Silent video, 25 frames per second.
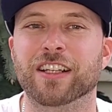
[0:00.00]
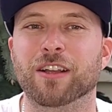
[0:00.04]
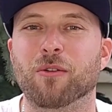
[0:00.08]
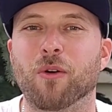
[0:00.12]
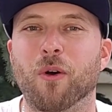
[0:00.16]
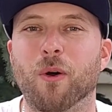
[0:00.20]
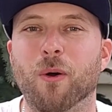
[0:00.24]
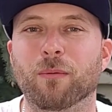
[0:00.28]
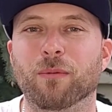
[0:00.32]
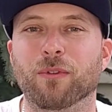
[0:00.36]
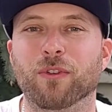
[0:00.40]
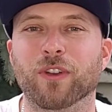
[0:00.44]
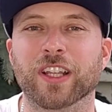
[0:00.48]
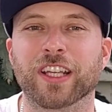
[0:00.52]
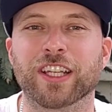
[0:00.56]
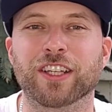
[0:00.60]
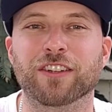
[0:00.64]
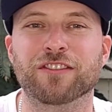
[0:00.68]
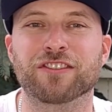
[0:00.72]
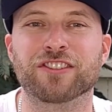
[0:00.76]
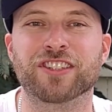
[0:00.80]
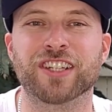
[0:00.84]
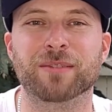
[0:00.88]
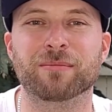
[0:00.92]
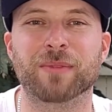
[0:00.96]
Now hopefully
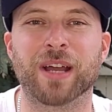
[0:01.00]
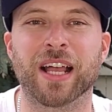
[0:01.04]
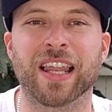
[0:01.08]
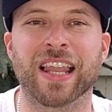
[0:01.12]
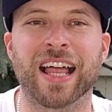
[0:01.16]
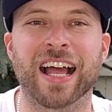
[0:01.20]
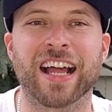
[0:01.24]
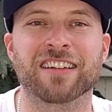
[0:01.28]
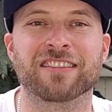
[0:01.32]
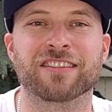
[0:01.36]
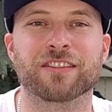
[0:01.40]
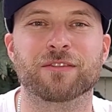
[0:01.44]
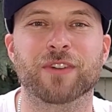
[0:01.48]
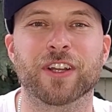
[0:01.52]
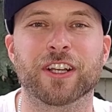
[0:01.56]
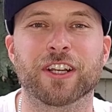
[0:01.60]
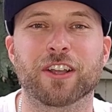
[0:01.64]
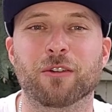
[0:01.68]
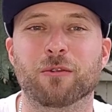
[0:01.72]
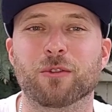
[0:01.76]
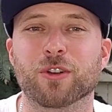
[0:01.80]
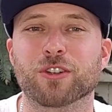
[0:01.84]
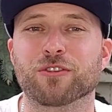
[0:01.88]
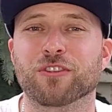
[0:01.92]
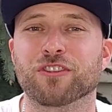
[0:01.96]
you've seen my last
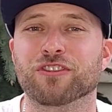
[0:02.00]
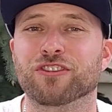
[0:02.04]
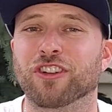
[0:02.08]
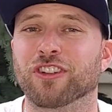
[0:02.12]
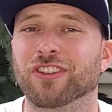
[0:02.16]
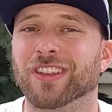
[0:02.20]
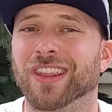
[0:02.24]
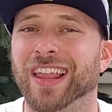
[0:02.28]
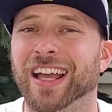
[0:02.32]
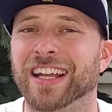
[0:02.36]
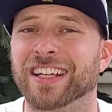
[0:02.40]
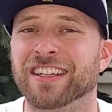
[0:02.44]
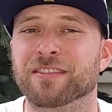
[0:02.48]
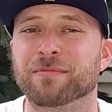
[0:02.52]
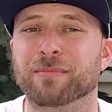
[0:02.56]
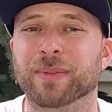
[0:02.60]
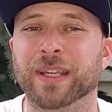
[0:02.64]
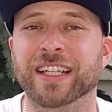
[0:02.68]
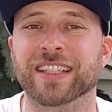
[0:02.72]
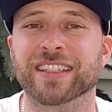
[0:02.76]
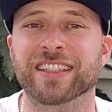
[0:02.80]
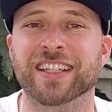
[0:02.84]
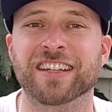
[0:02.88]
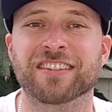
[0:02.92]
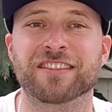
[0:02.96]
video, which was on
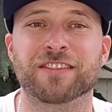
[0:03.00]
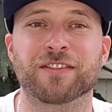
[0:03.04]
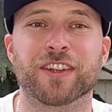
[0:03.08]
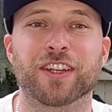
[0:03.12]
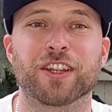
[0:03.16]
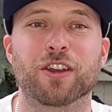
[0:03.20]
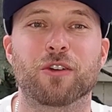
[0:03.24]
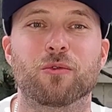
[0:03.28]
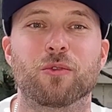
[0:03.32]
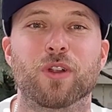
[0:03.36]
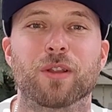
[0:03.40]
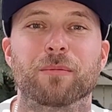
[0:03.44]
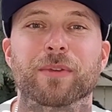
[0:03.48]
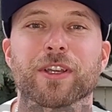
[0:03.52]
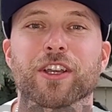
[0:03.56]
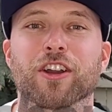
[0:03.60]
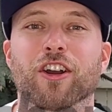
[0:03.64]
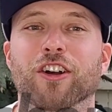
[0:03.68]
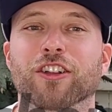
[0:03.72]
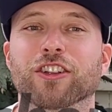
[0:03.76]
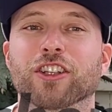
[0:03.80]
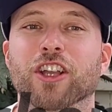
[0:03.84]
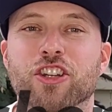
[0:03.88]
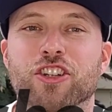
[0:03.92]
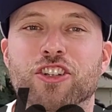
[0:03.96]
Lightspeed. This video will be
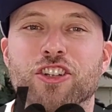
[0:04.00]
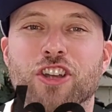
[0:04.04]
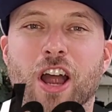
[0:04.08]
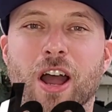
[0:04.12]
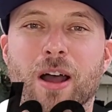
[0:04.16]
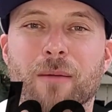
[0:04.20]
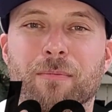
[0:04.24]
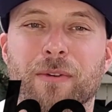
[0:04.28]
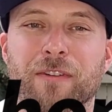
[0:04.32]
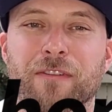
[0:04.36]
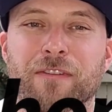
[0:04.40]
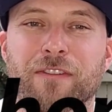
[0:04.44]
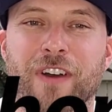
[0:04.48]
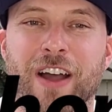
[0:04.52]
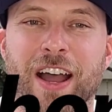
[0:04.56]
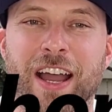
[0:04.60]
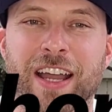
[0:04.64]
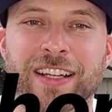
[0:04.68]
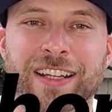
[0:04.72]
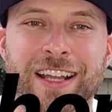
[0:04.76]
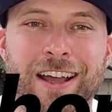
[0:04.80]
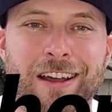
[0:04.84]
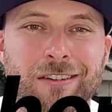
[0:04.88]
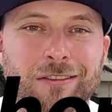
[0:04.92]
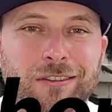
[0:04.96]
on Shopify.
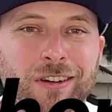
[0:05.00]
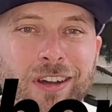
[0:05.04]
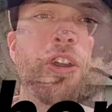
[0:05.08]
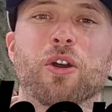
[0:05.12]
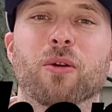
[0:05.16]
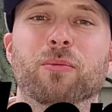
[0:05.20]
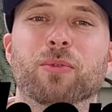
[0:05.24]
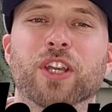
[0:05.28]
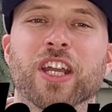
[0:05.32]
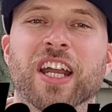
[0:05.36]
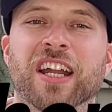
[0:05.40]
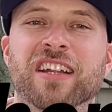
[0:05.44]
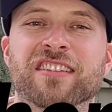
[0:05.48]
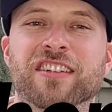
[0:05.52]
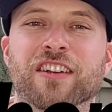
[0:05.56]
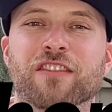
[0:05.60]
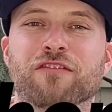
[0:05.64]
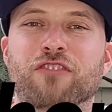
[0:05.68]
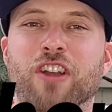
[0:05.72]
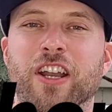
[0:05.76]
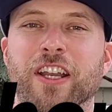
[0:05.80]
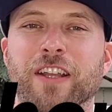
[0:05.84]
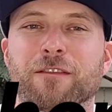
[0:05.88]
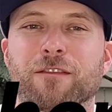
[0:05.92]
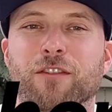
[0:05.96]
Now hope you guys are
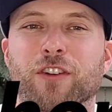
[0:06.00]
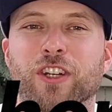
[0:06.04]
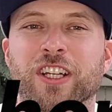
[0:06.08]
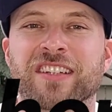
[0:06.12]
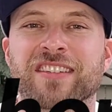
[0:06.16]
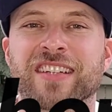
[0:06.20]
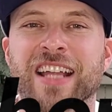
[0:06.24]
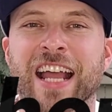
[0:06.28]
ready for this